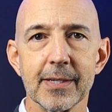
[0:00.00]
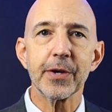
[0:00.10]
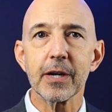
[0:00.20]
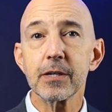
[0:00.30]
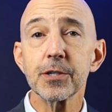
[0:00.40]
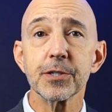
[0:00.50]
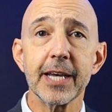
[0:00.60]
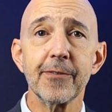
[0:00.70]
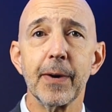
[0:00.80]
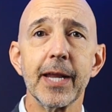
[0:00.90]
You can also
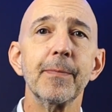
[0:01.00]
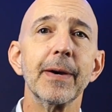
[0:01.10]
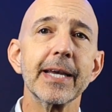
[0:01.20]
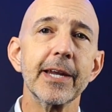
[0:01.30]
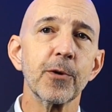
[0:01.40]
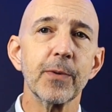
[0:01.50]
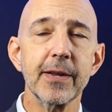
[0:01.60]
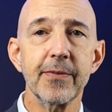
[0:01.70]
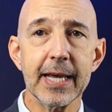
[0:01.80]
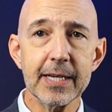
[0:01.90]
save money by getting
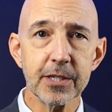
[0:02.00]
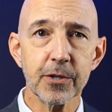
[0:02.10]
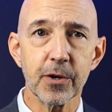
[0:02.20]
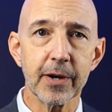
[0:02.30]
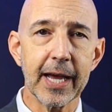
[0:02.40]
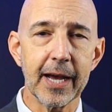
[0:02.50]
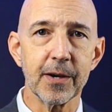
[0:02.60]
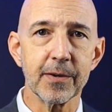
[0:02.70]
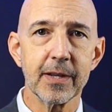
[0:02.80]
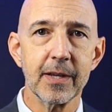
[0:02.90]
rid of the escrow
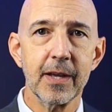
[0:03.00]
account.